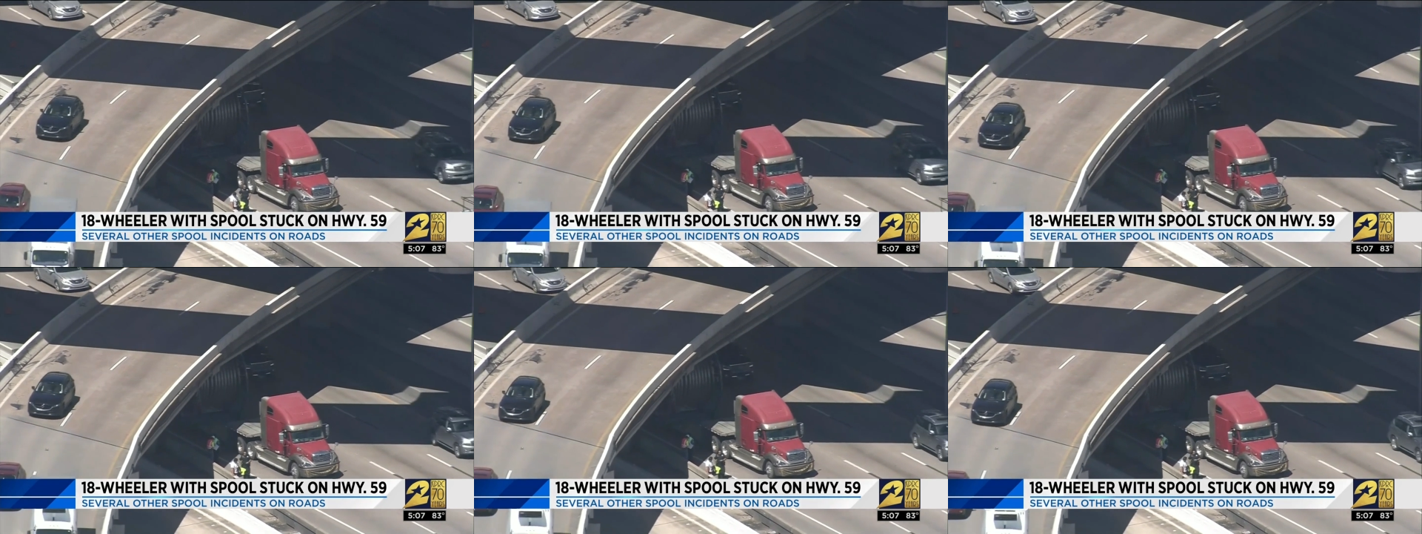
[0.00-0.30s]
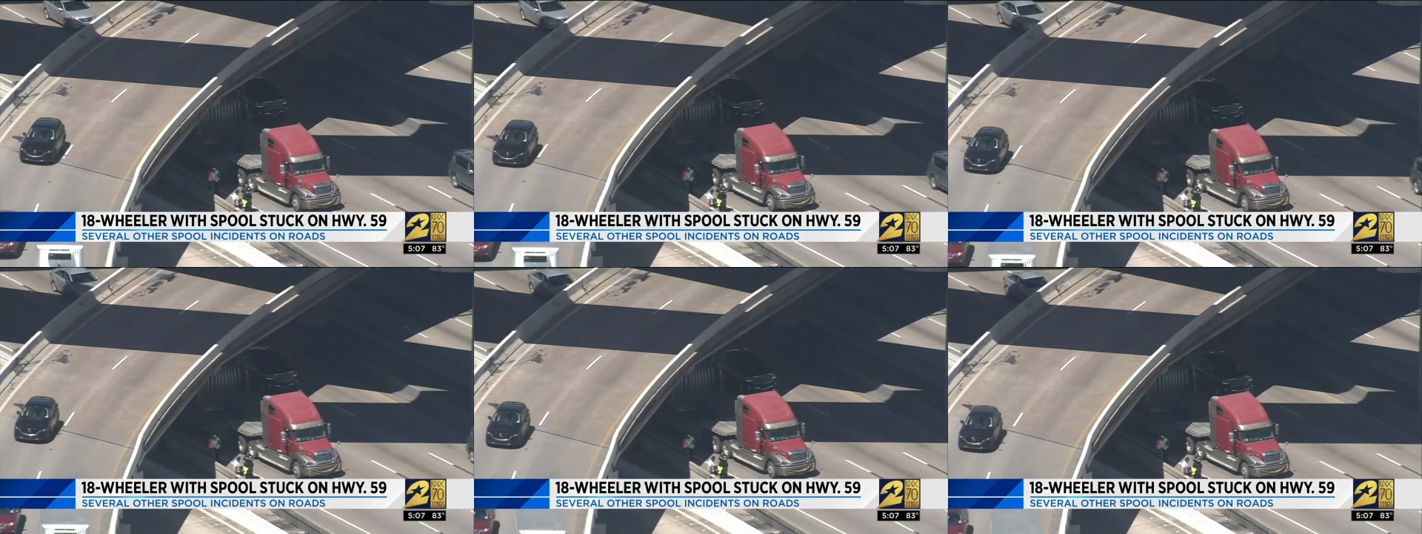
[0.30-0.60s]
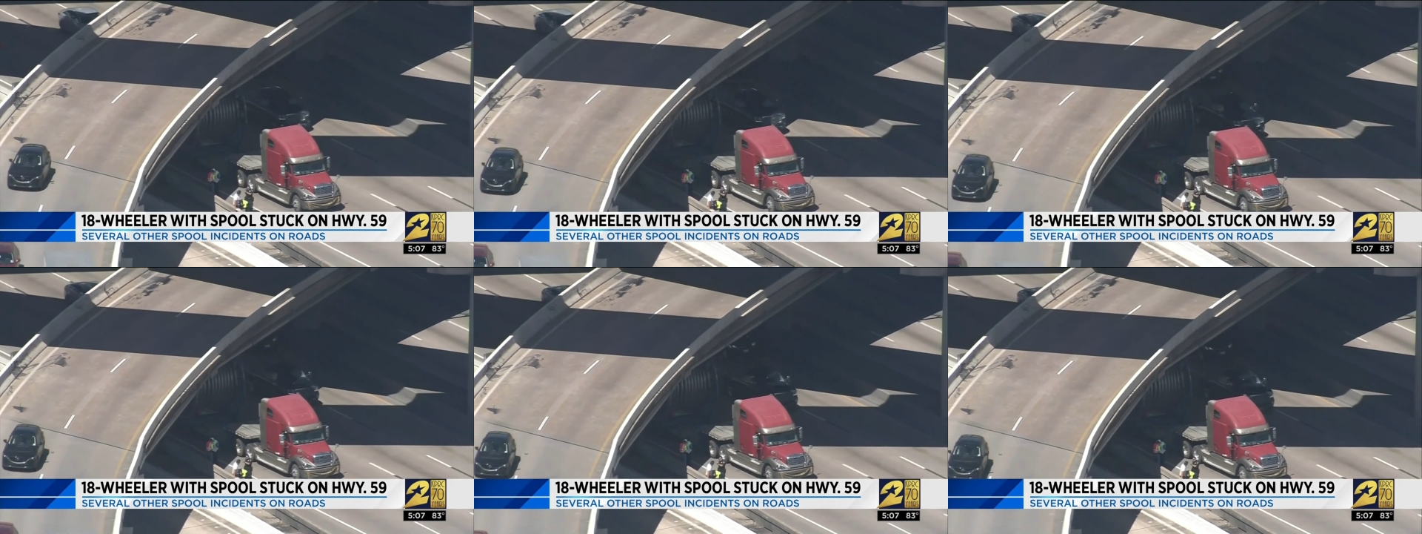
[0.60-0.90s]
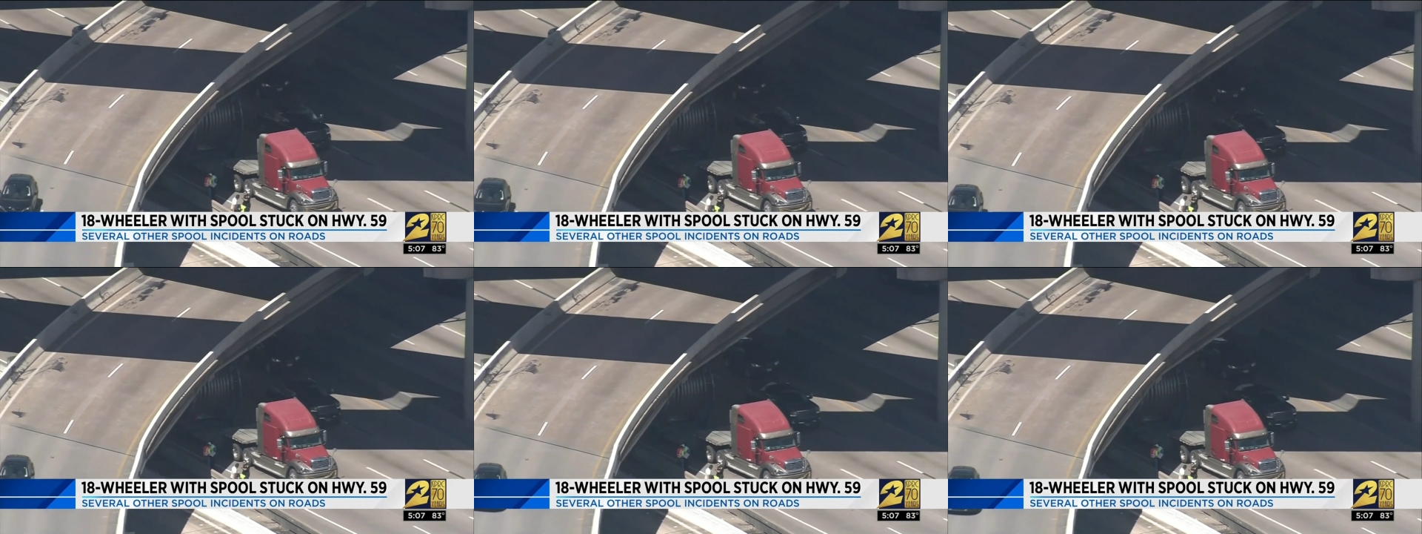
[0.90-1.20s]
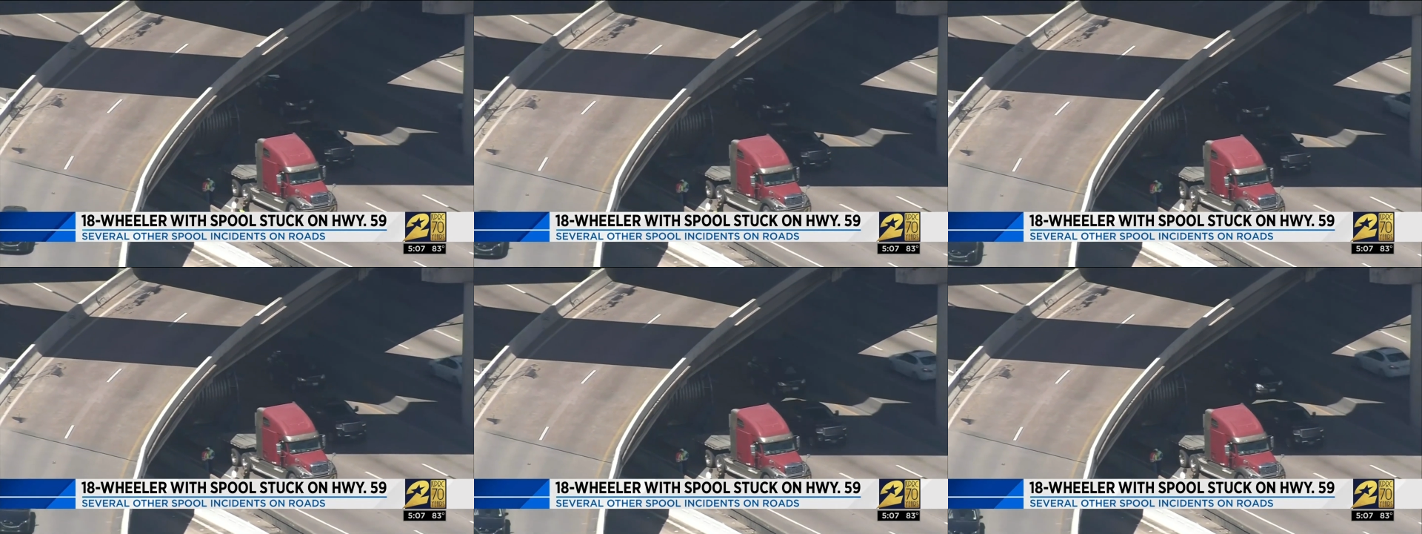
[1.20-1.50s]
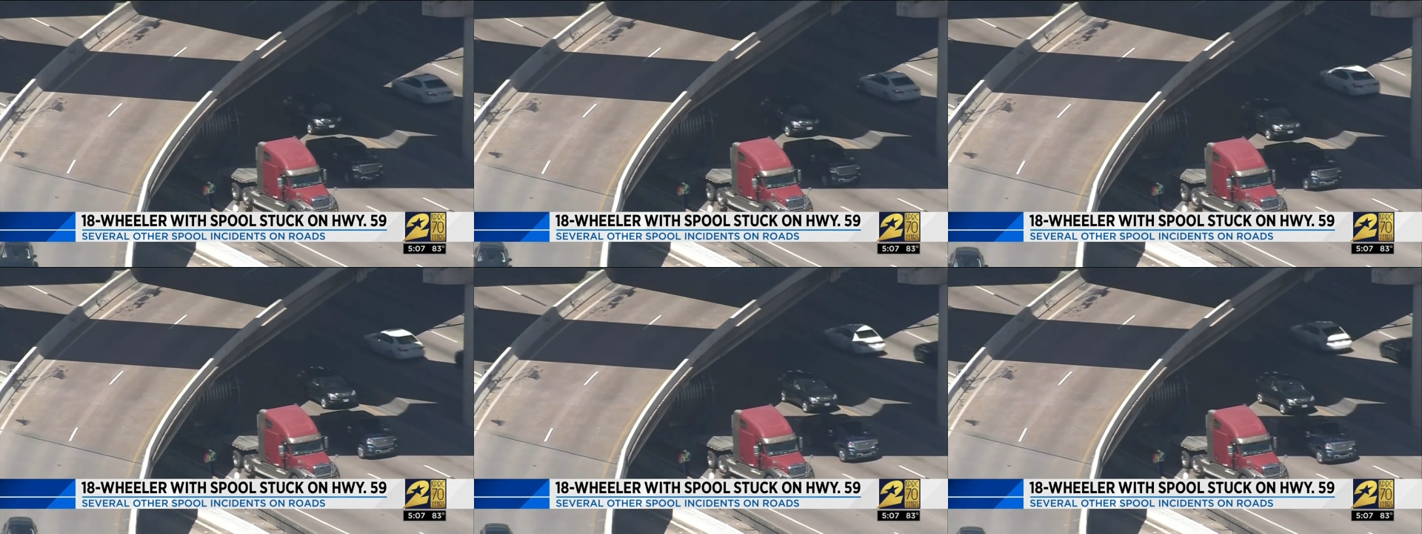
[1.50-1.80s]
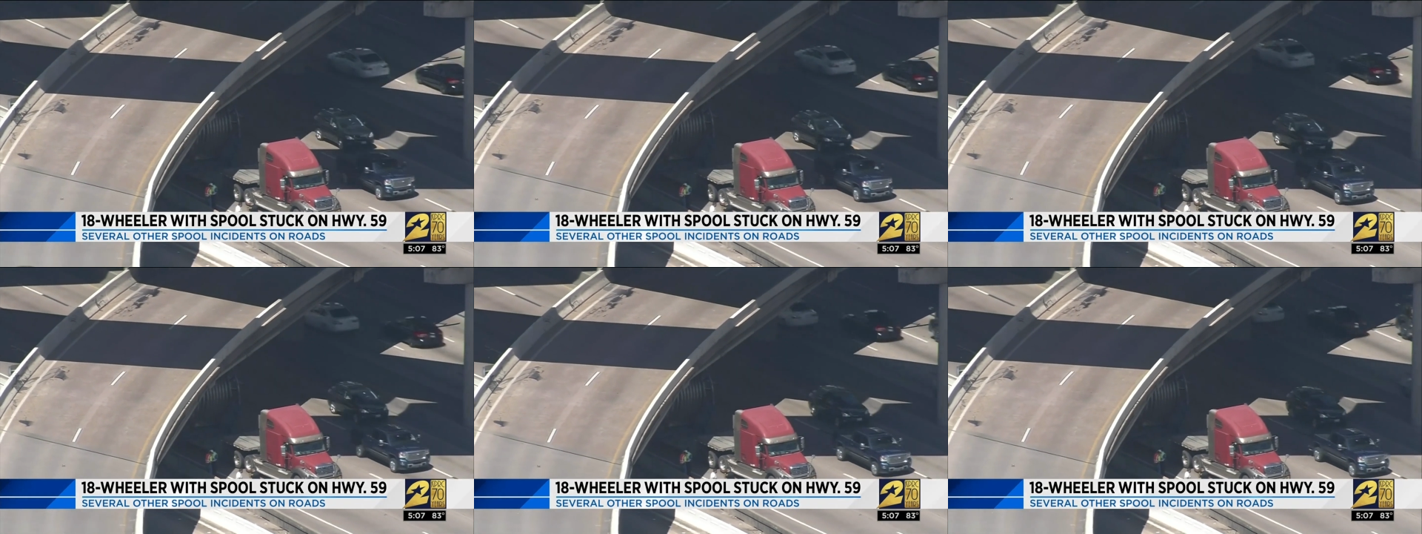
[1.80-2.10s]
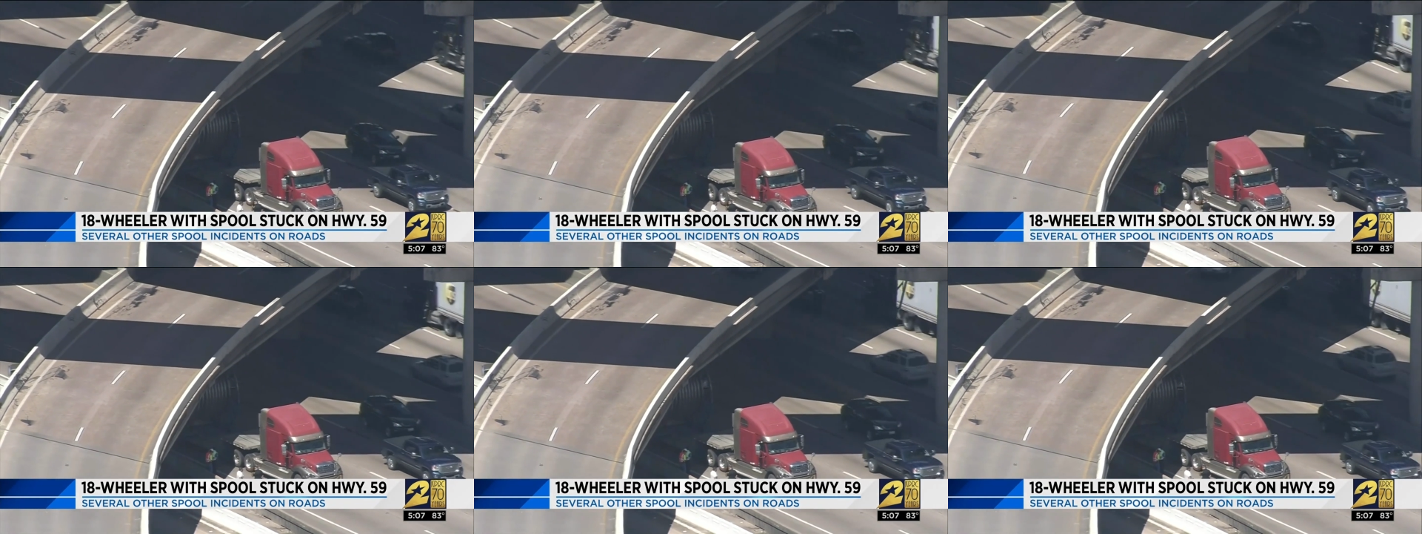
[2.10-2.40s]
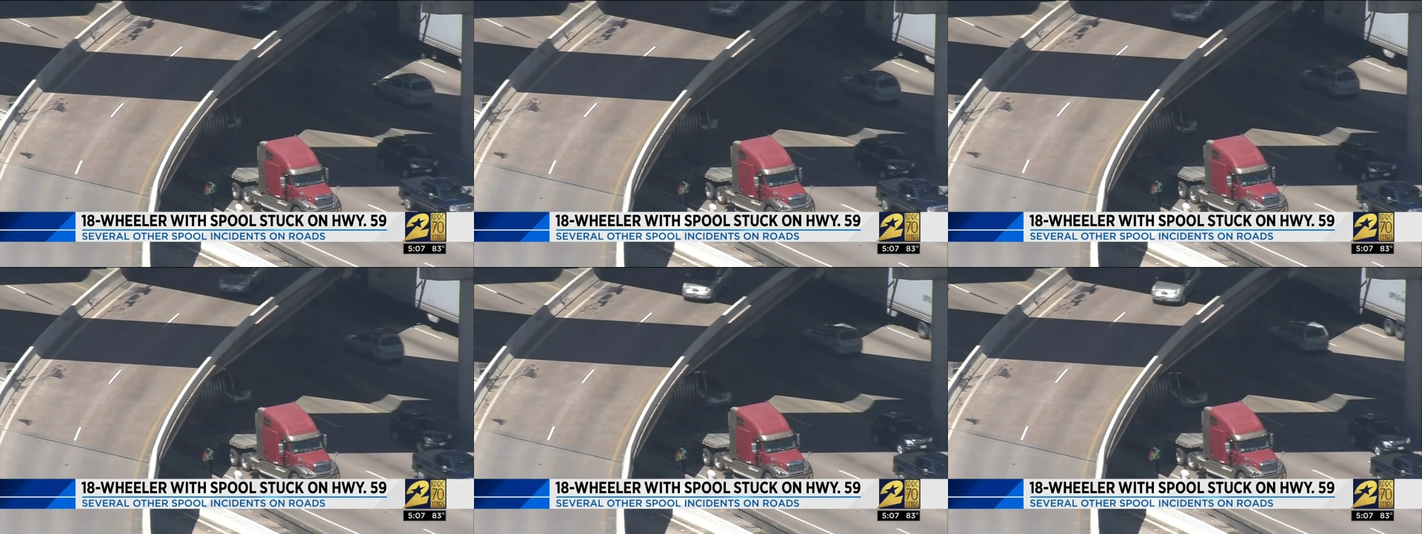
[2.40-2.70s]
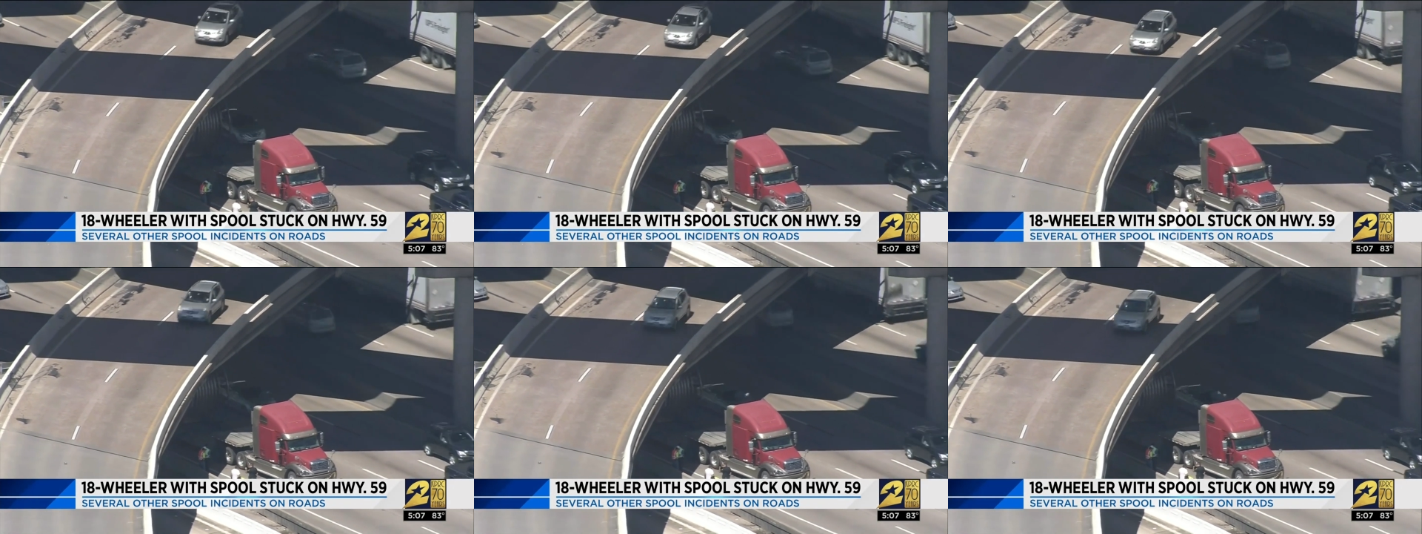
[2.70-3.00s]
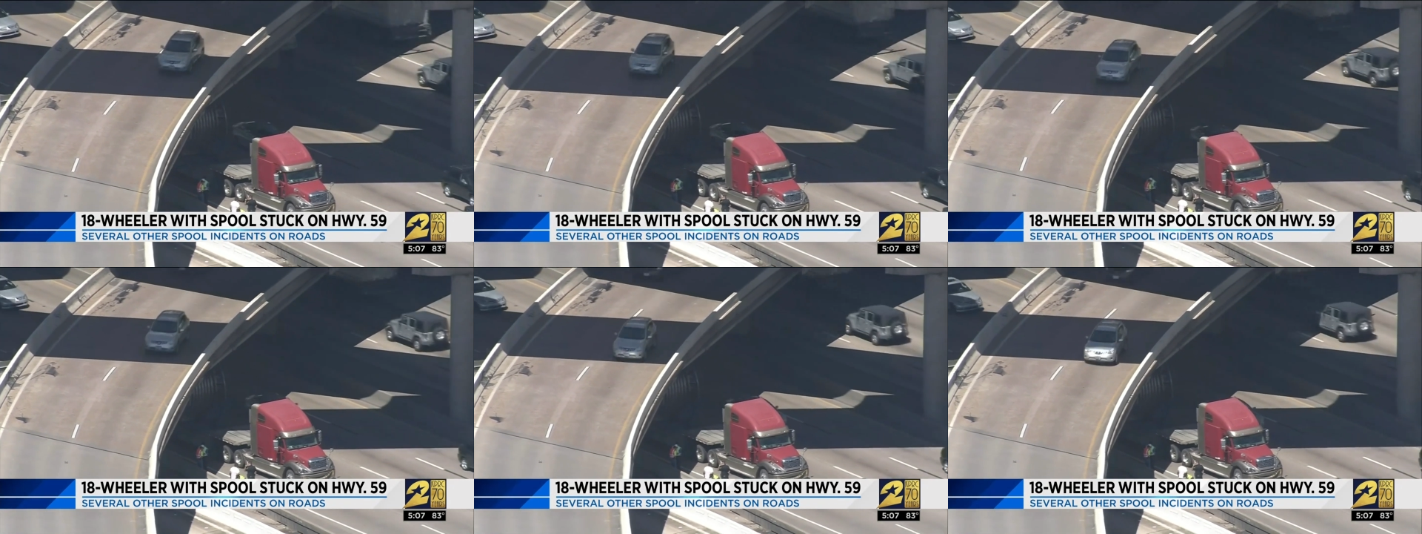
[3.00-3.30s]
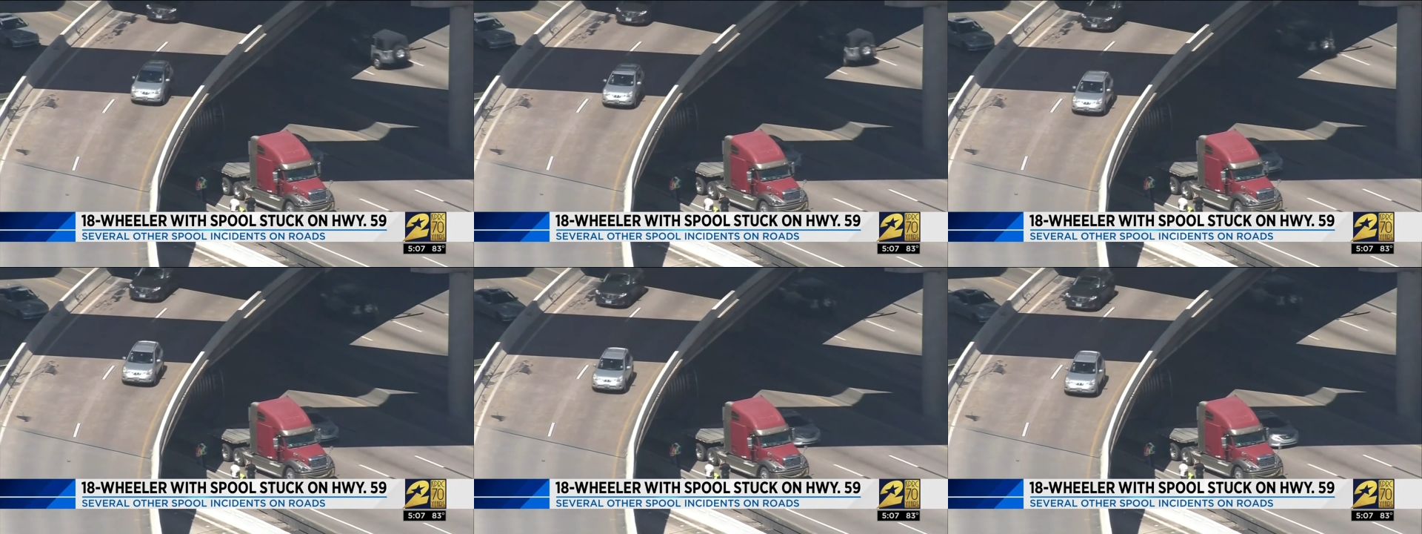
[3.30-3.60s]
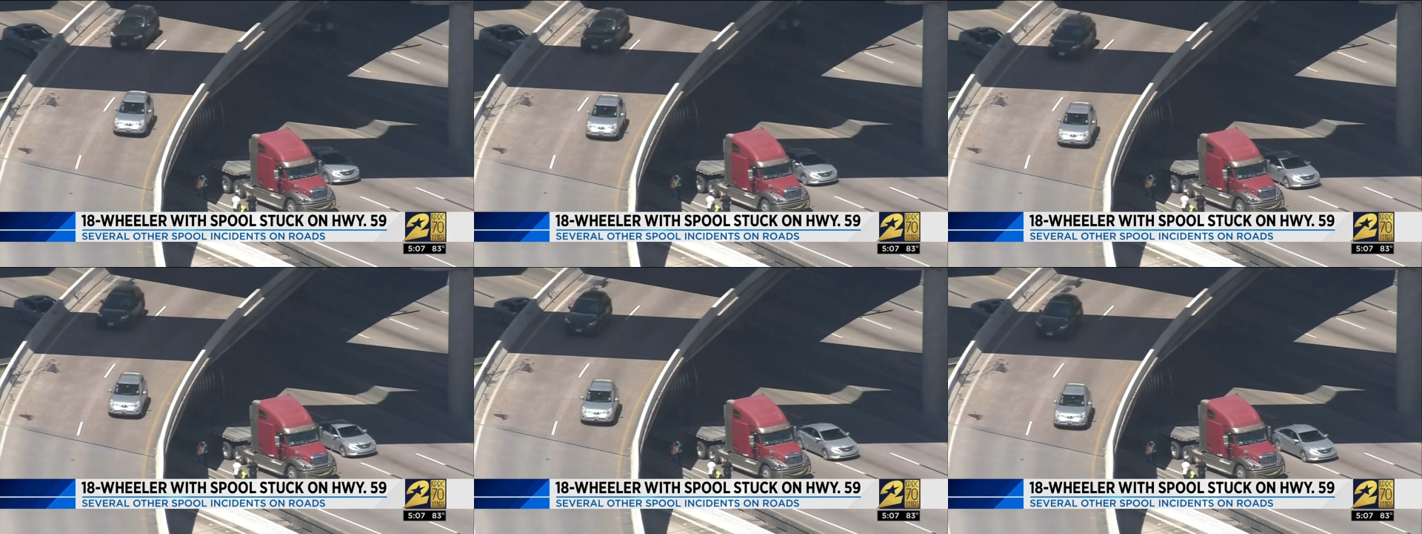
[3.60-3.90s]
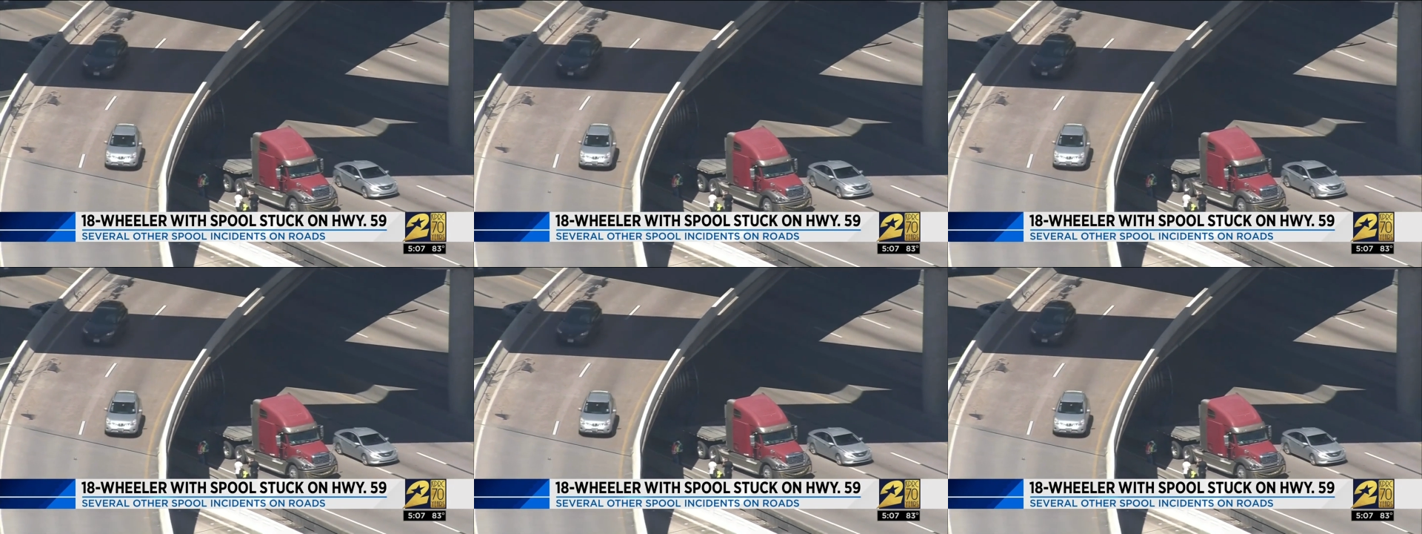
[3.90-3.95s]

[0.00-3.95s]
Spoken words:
No face is visible, so there are no lips to read.